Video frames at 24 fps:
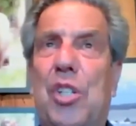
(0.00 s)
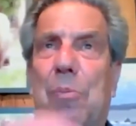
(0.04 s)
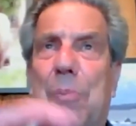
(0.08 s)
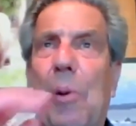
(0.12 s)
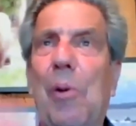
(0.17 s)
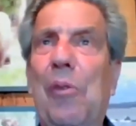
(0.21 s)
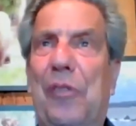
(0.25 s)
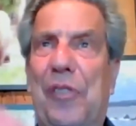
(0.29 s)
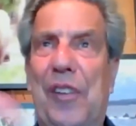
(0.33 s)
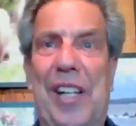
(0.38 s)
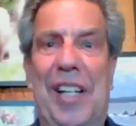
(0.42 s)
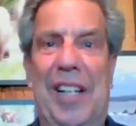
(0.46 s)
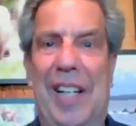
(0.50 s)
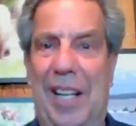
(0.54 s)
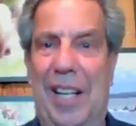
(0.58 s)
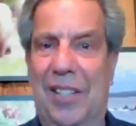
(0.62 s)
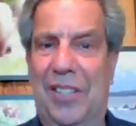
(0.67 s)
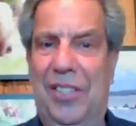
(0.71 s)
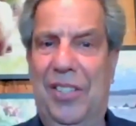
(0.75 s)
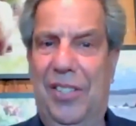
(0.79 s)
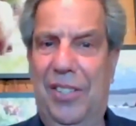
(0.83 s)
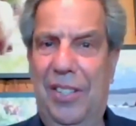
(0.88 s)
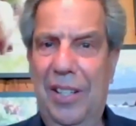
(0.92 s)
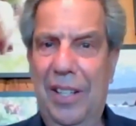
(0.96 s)
of
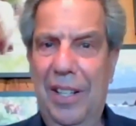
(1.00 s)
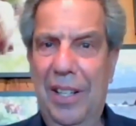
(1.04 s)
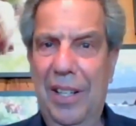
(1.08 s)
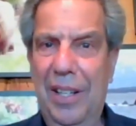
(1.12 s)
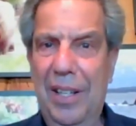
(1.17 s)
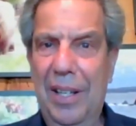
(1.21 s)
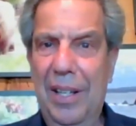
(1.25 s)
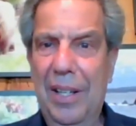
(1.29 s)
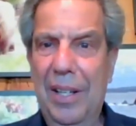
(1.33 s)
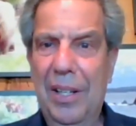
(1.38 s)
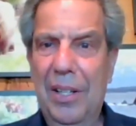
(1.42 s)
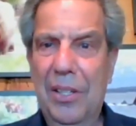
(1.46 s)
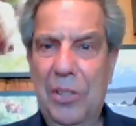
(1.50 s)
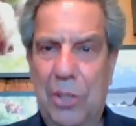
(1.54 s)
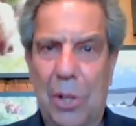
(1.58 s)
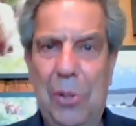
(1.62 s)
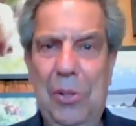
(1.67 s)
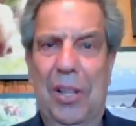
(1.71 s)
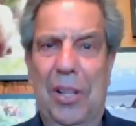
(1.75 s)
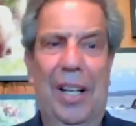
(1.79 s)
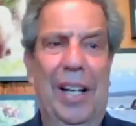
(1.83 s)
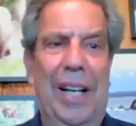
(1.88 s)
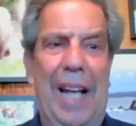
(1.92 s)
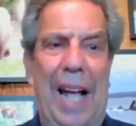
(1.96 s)
spoofiness
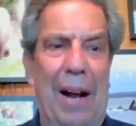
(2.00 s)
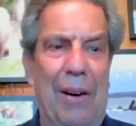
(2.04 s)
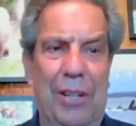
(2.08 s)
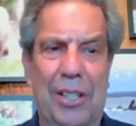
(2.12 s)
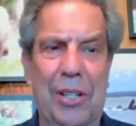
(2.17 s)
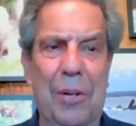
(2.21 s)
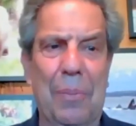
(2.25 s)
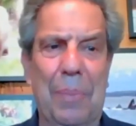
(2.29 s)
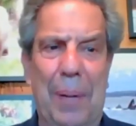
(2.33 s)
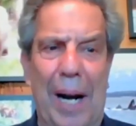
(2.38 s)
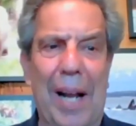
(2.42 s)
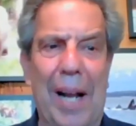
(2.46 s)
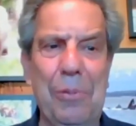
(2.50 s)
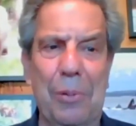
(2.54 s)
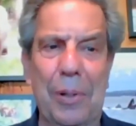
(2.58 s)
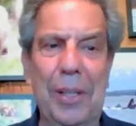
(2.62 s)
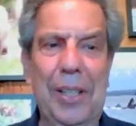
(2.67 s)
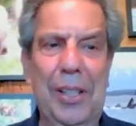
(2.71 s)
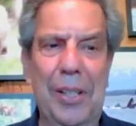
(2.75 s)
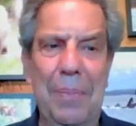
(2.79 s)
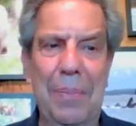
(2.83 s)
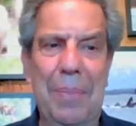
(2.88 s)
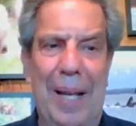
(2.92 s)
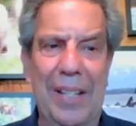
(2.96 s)
to the character, but I
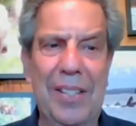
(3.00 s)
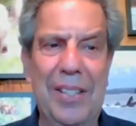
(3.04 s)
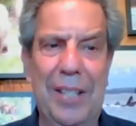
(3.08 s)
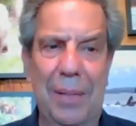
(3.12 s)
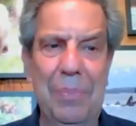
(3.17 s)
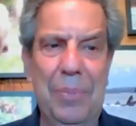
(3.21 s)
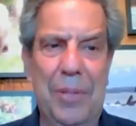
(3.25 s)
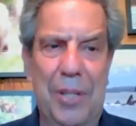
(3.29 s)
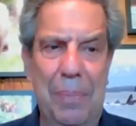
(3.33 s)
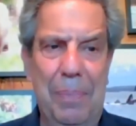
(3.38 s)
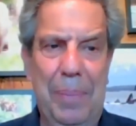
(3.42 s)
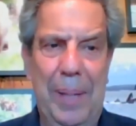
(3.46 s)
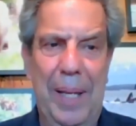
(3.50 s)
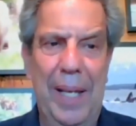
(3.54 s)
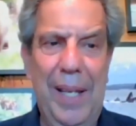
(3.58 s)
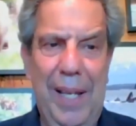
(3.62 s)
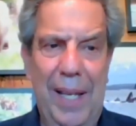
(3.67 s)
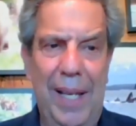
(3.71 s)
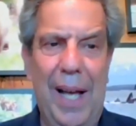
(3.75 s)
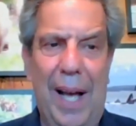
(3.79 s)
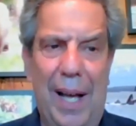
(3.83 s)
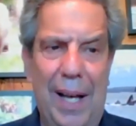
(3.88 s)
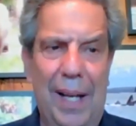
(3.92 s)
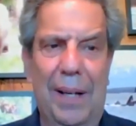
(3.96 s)
really meant him to
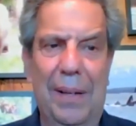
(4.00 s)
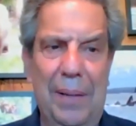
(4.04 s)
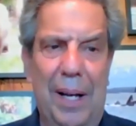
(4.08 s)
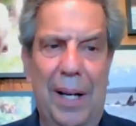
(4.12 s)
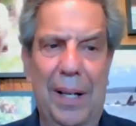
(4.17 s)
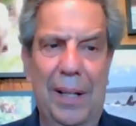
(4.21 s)
be